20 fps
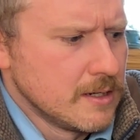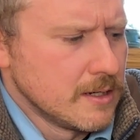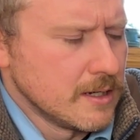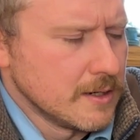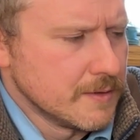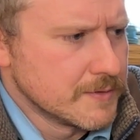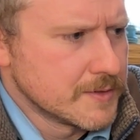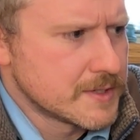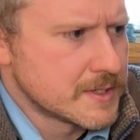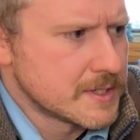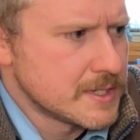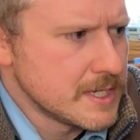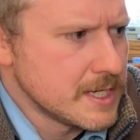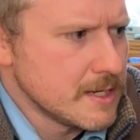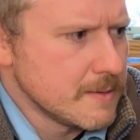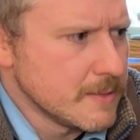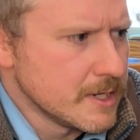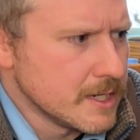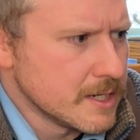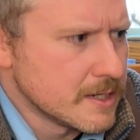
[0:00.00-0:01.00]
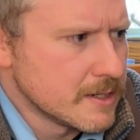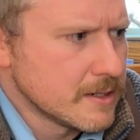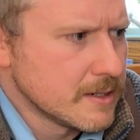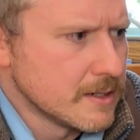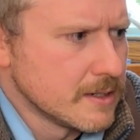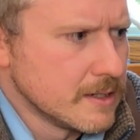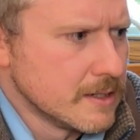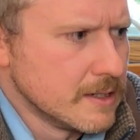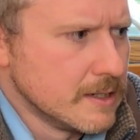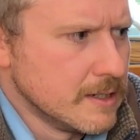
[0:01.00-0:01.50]
of steaming.
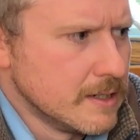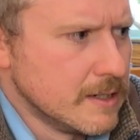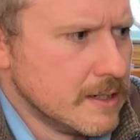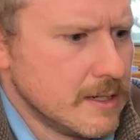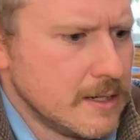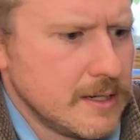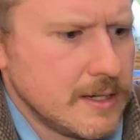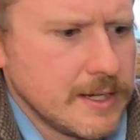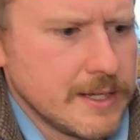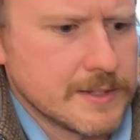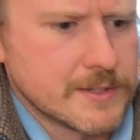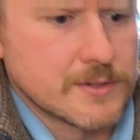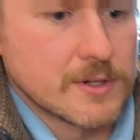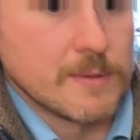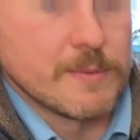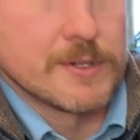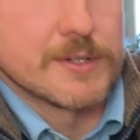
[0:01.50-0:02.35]
And so I'm